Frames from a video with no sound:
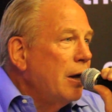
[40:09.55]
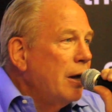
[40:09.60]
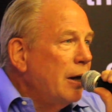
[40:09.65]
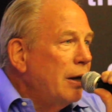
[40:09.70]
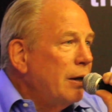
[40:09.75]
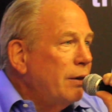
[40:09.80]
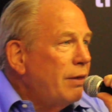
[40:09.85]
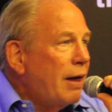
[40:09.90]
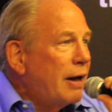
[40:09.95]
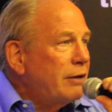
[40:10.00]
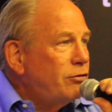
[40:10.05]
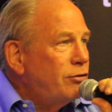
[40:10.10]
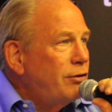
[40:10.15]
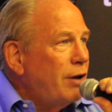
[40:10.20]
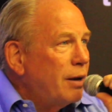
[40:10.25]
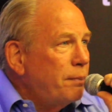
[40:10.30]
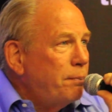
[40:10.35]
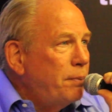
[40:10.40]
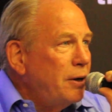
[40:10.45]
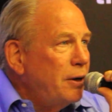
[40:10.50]
That's
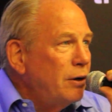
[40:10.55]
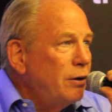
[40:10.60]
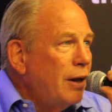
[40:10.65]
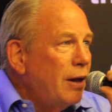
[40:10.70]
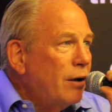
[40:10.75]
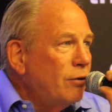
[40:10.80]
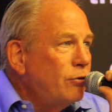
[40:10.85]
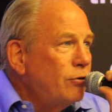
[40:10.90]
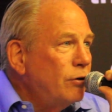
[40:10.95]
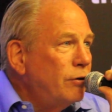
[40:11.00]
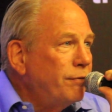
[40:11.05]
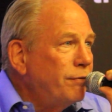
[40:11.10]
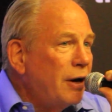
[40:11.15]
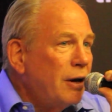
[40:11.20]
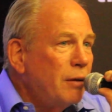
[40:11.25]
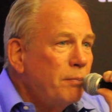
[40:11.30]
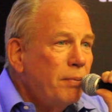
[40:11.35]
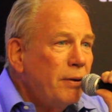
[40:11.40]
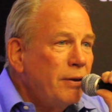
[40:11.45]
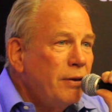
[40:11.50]
not being allowed to
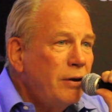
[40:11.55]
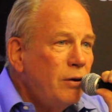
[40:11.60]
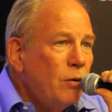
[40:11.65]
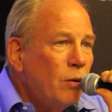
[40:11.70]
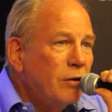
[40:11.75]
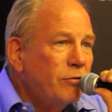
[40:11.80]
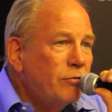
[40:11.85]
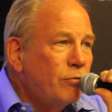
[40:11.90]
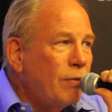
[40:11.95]
develop, and the U.S.